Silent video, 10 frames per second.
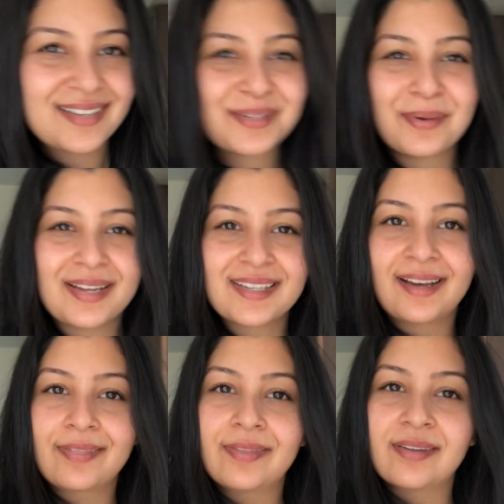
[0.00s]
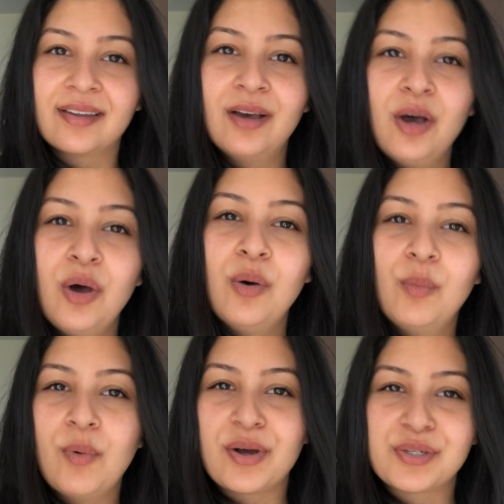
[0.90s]
So we had to cut the
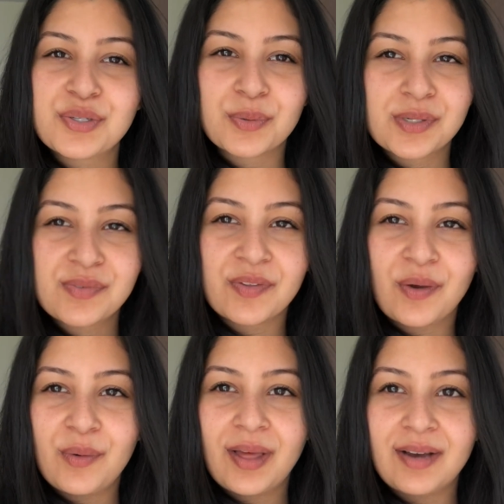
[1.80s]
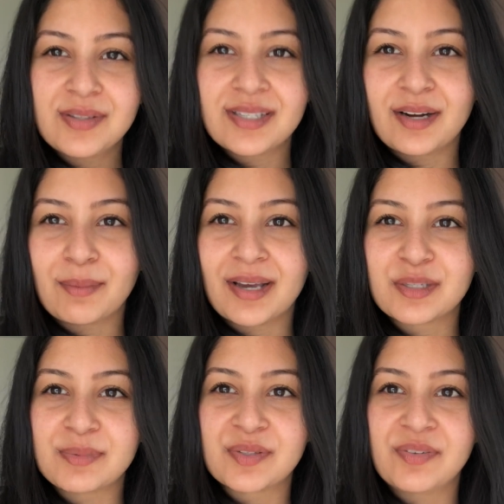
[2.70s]
water source for the whole house and now my
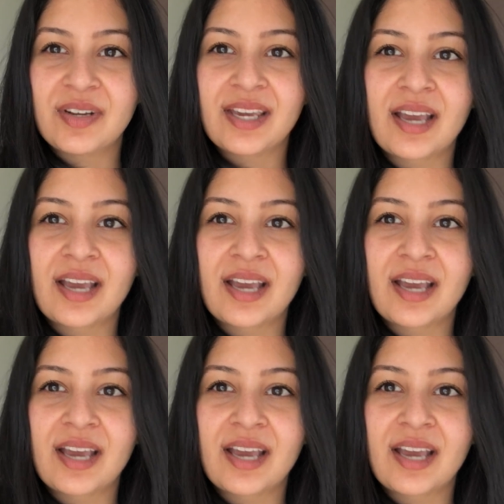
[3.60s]
husband's freaking